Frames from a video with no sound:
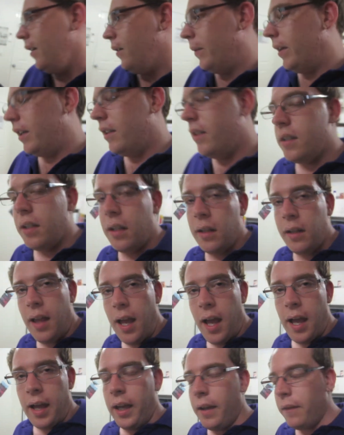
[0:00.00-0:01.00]
We are still
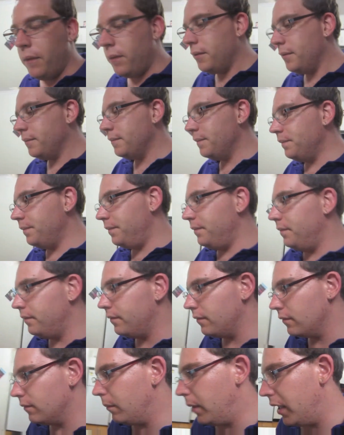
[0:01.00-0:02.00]
alive.
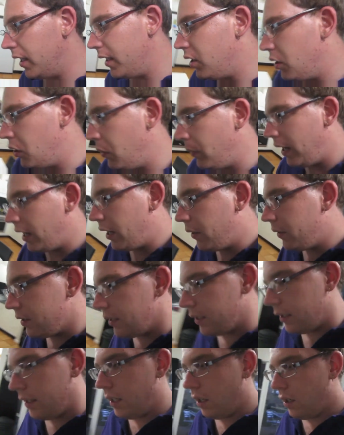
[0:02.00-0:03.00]
My 2
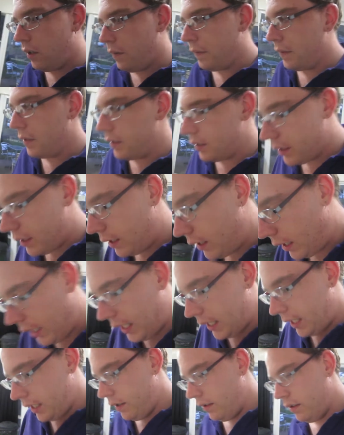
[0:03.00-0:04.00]
hours in the office
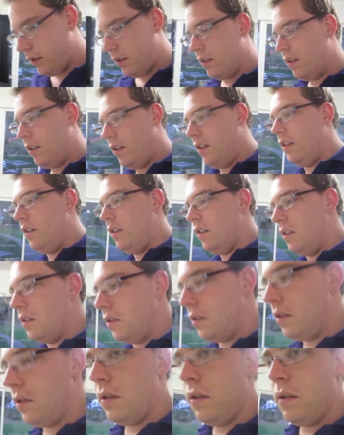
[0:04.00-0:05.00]
today turned
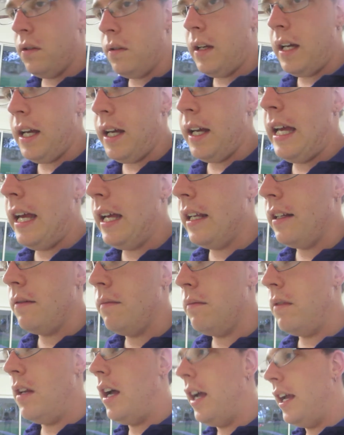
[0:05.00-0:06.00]
into
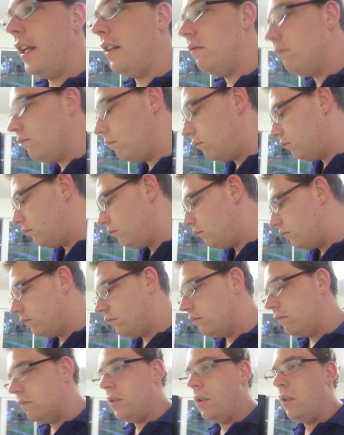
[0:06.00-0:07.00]
9.
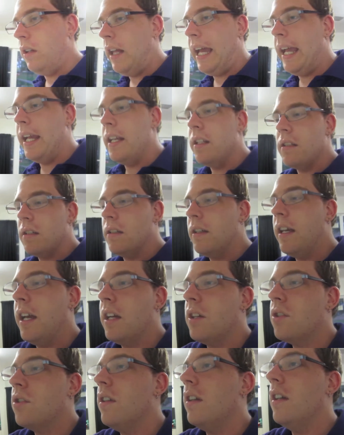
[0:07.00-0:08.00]
Or 8,
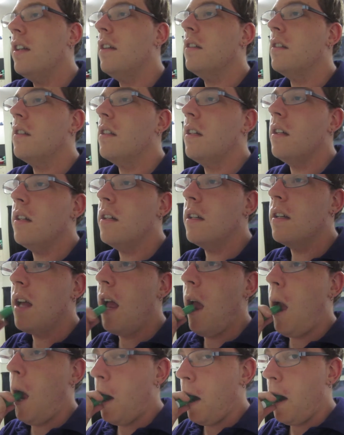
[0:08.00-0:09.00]
actually, so...
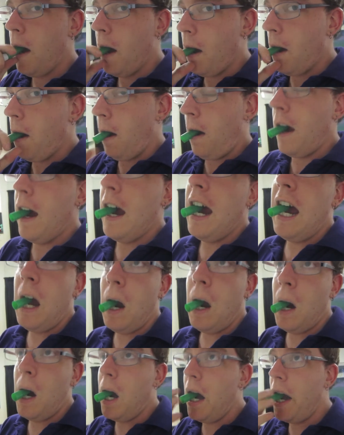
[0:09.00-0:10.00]

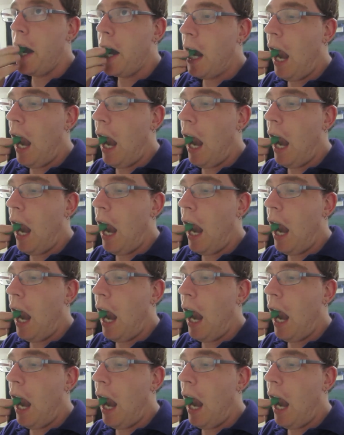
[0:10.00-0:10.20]
Uh-oh.